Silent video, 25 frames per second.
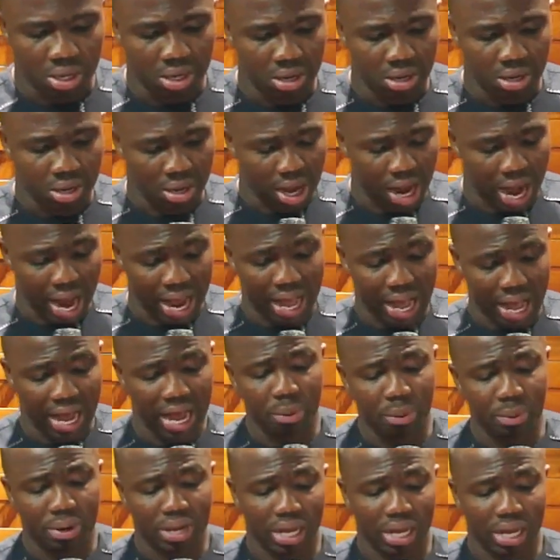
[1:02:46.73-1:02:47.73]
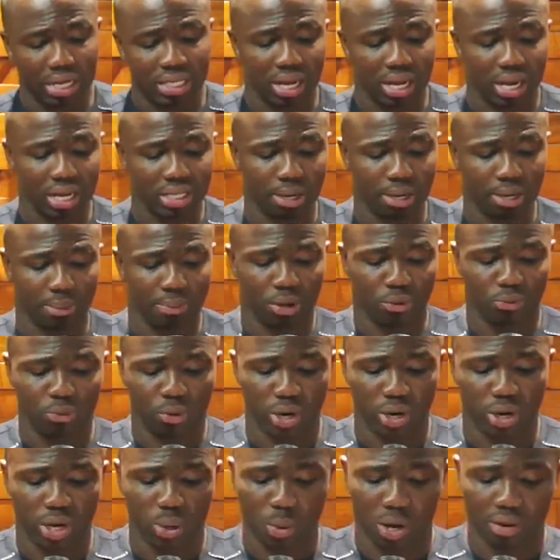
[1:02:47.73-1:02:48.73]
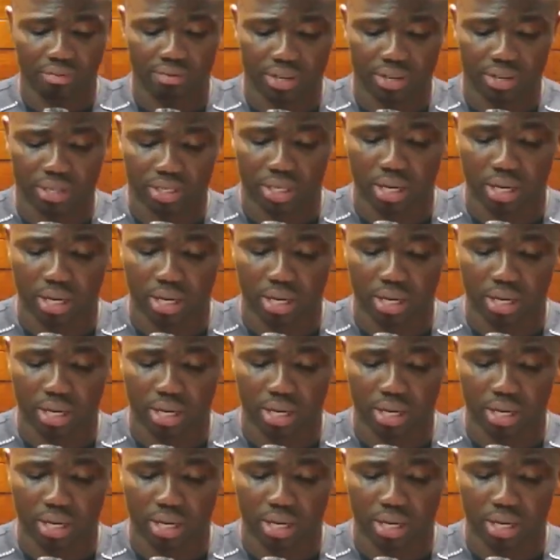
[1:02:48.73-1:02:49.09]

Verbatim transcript: I end with Isaiah chapter 41, verse 10.